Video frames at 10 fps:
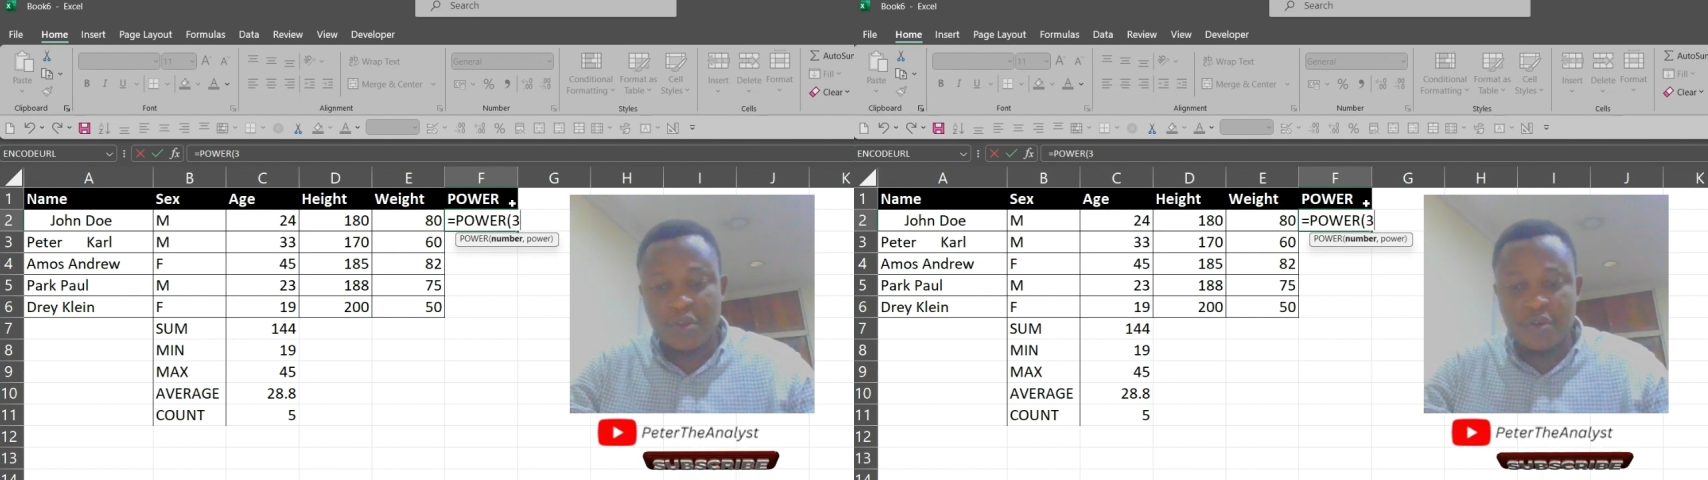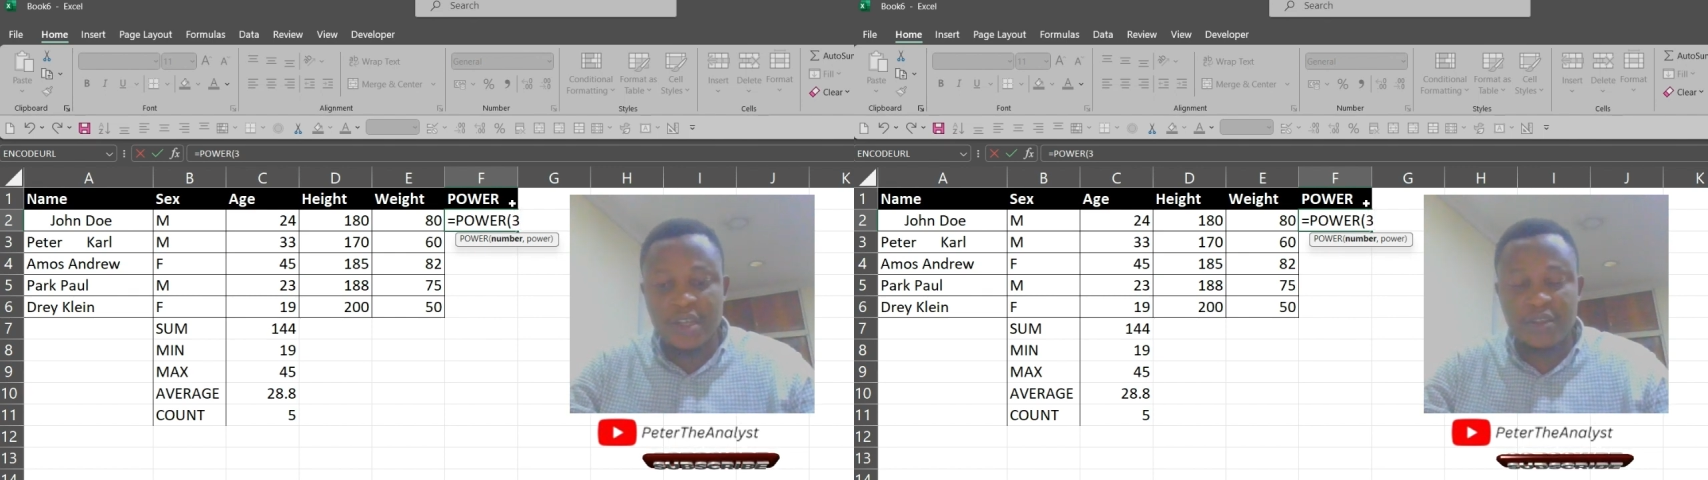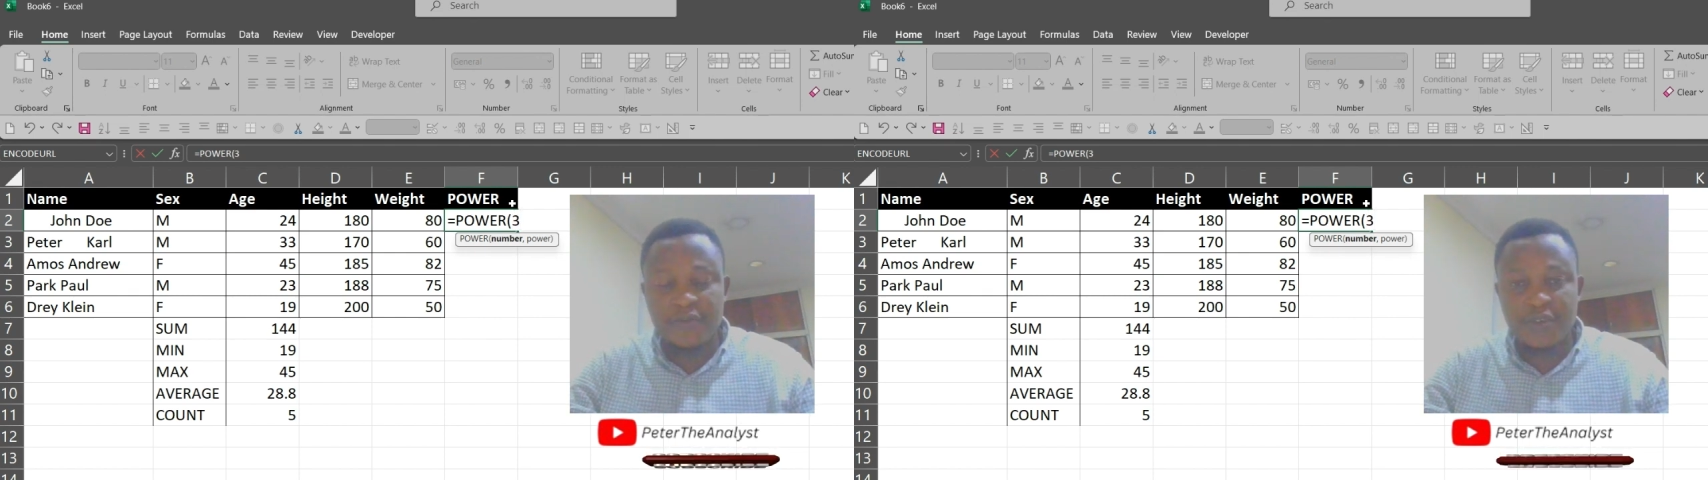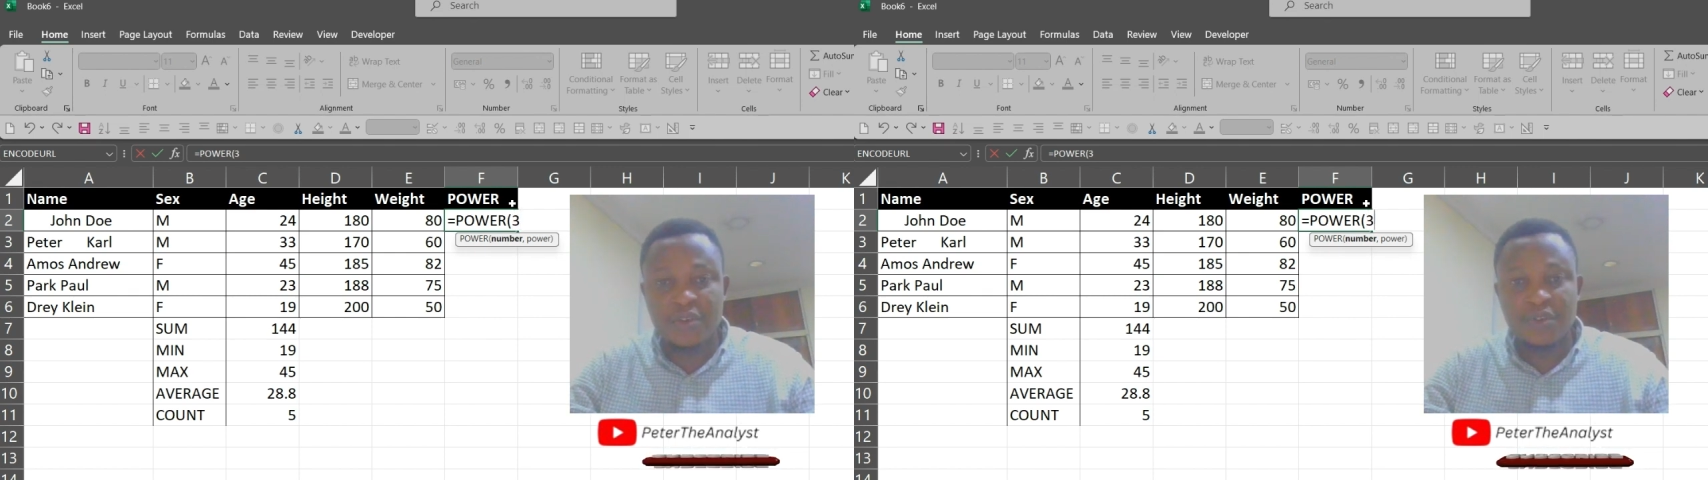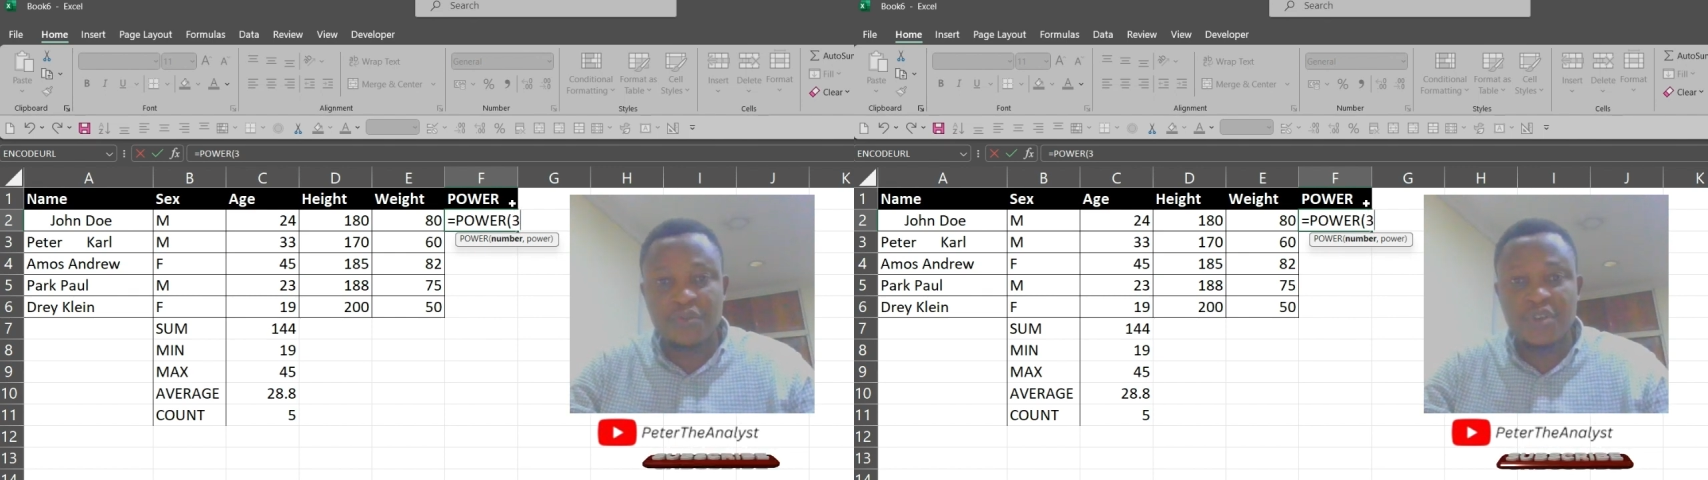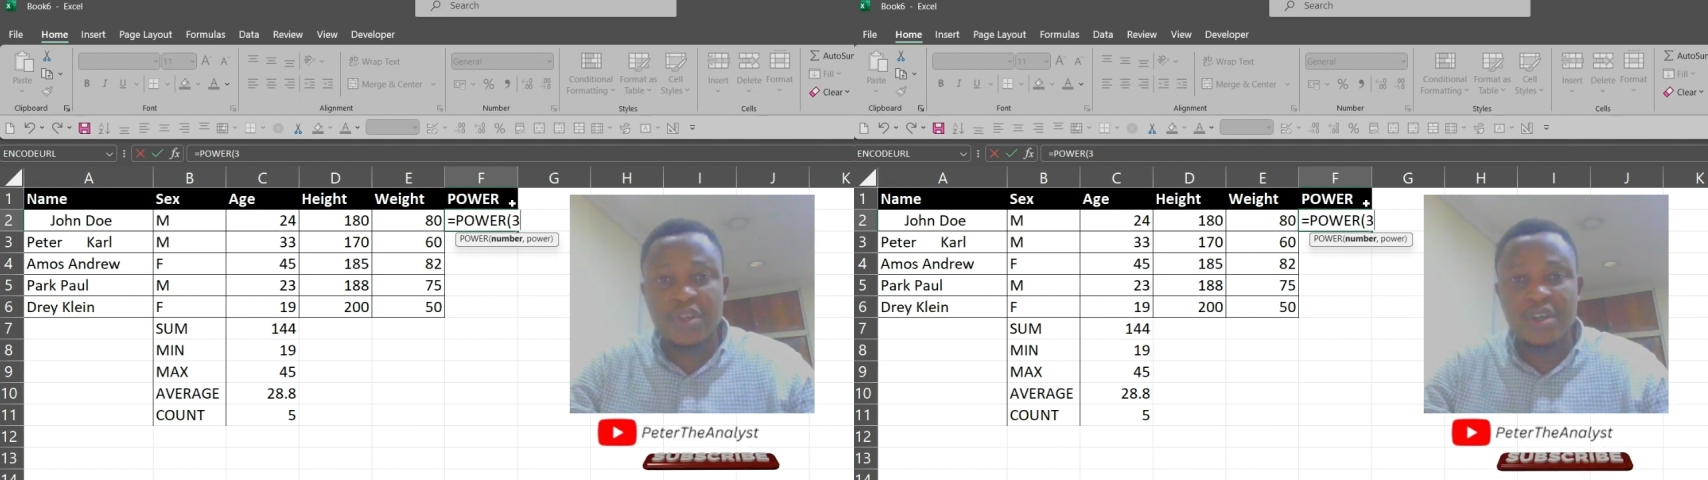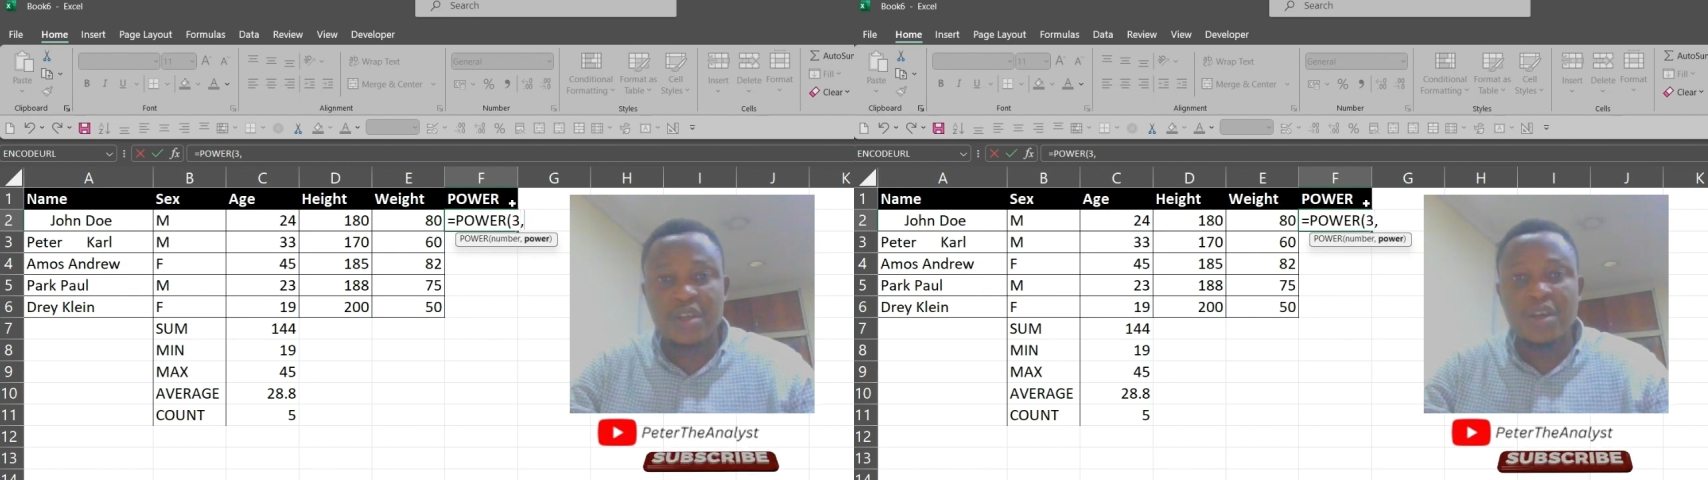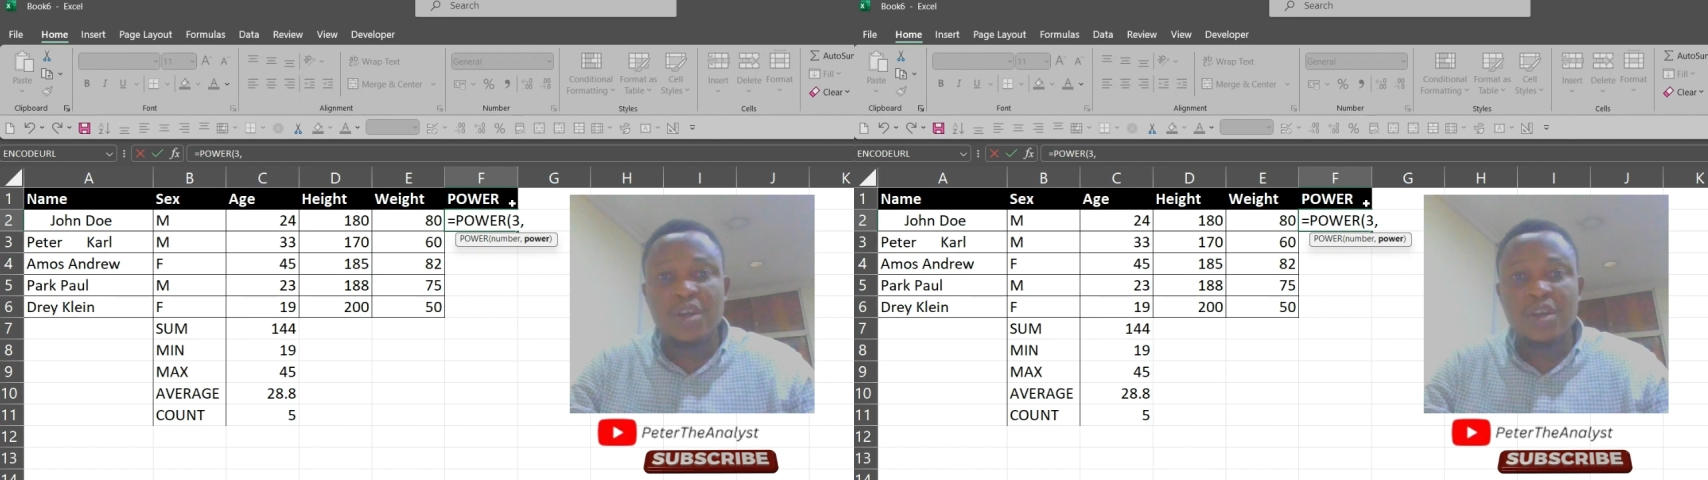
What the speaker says: all right, figure 3.